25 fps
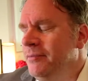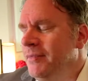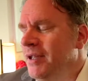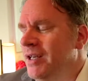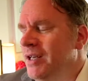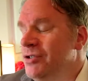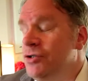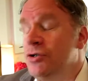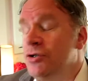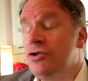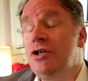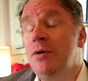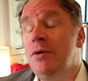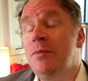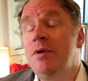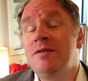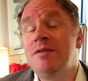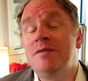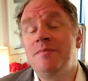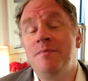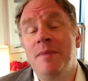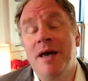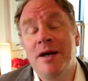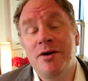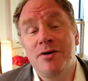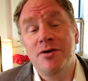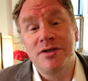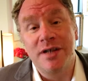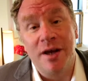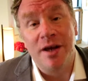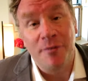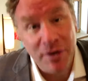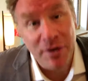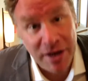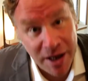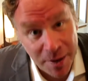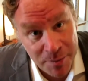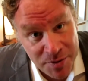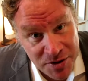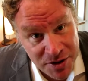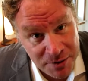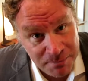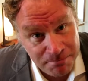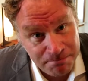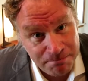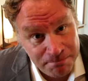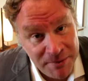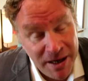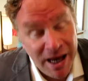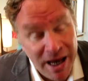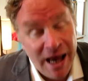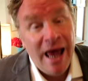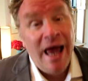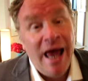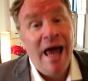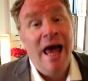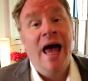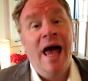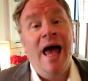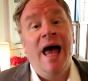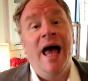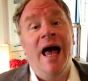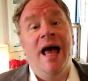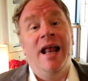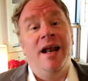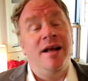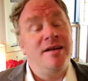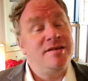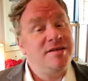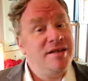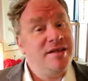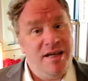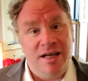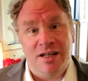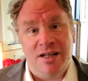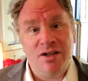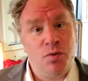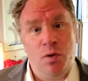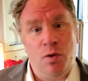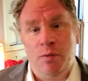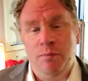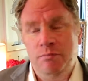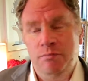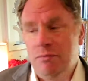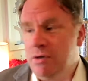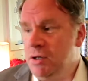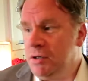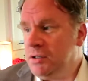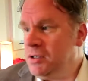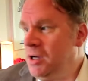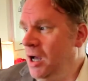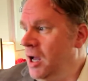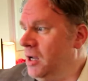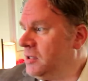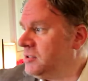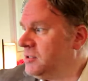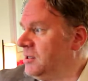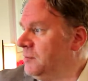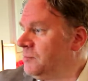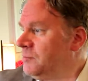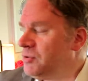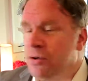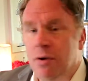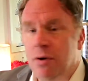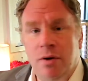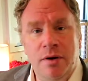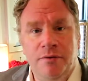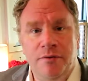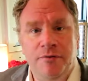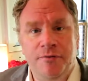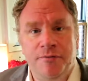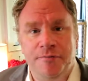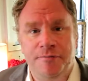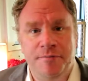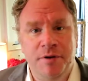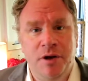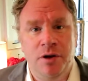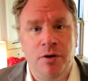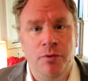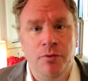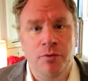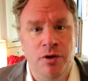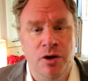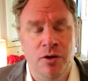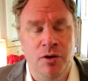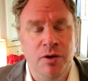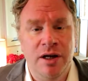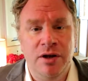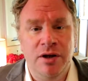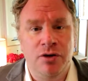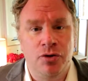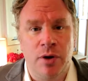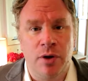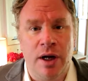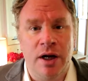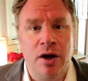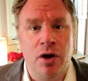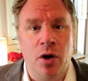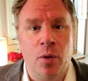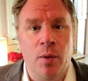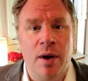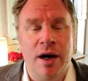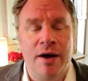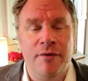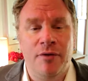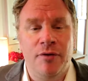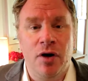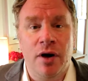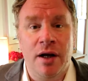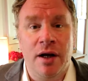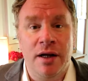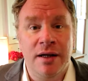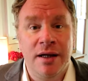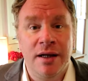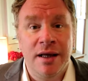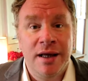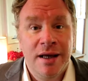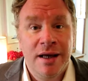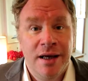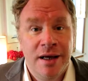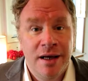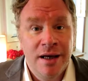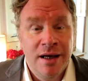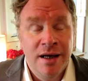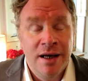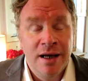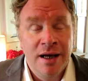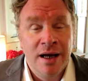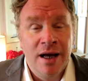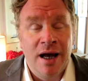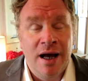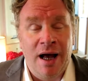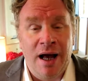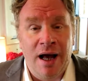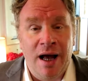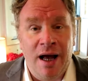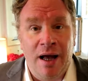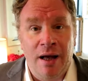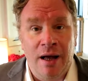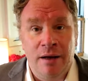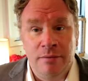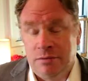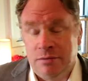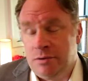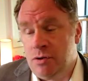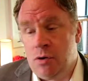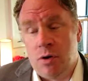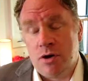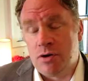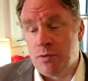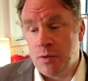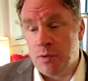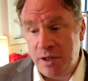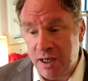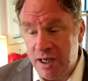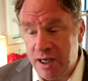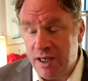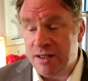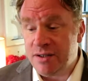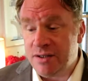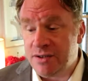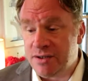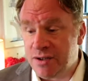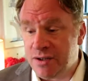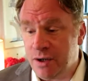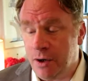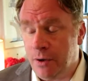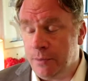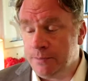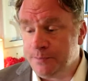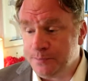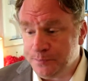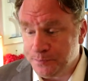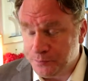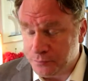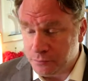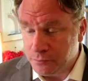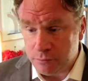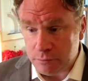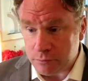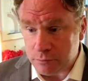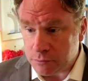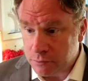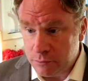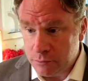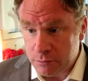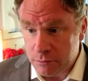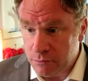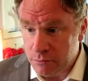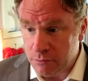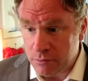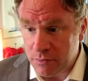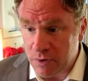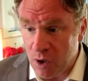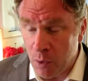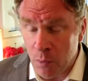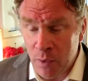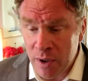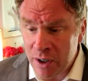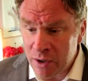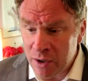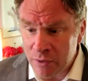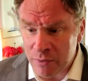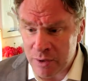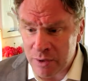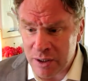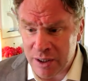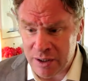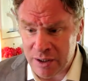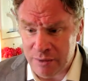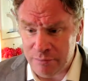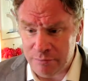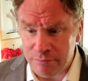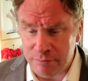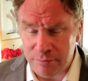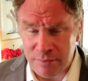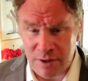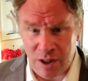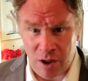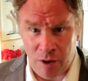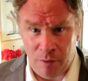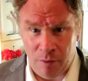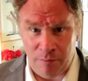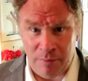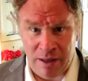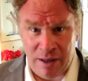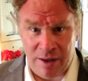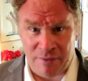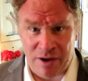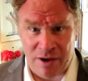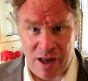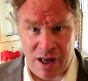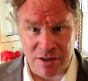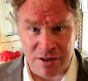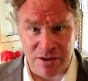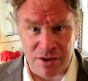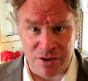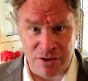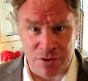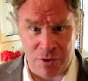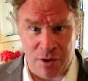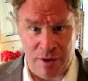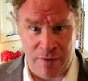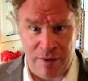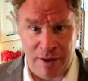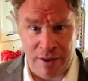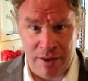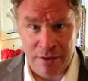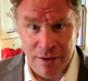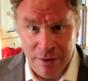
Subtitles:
So she would make herself a Gibson, and us kids would concoct some sort of unique drink or whatever. And of course, we're kids, so we didn't really, have cocktails or anything.